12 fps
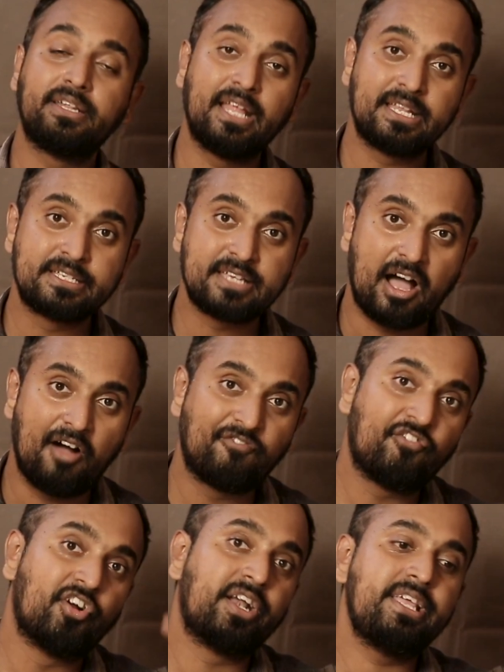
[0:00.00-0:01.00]
there is a
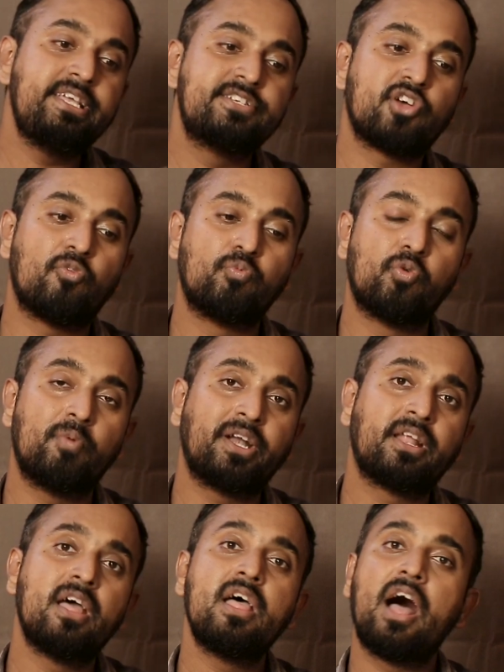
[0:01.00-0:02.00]
upward ease of
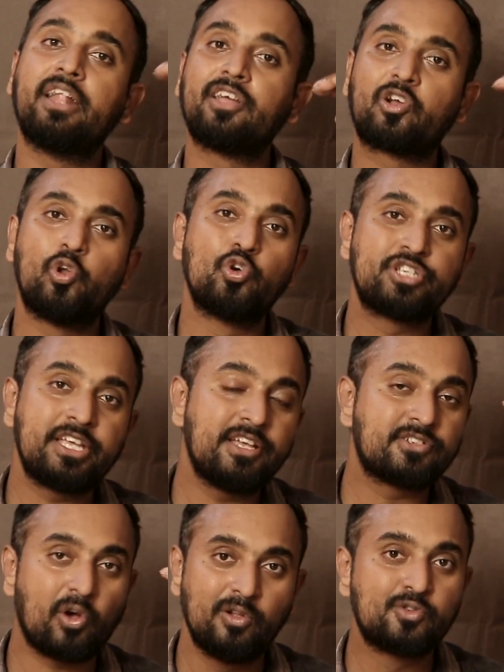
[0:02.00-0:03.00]
movement and the closing
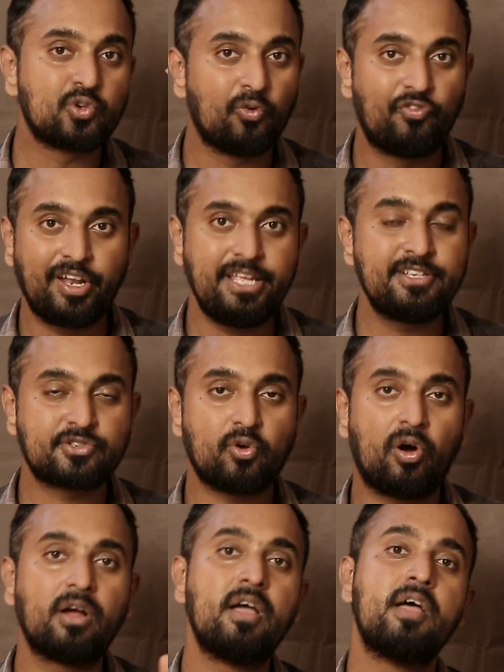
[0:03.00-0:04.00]
is also very
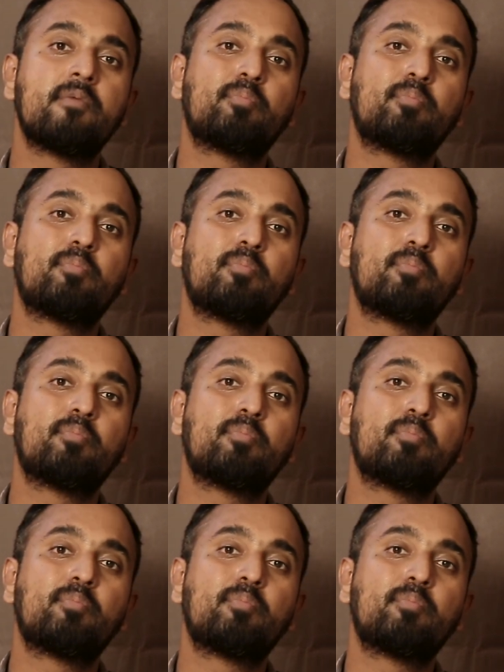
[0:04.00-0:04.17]
strong.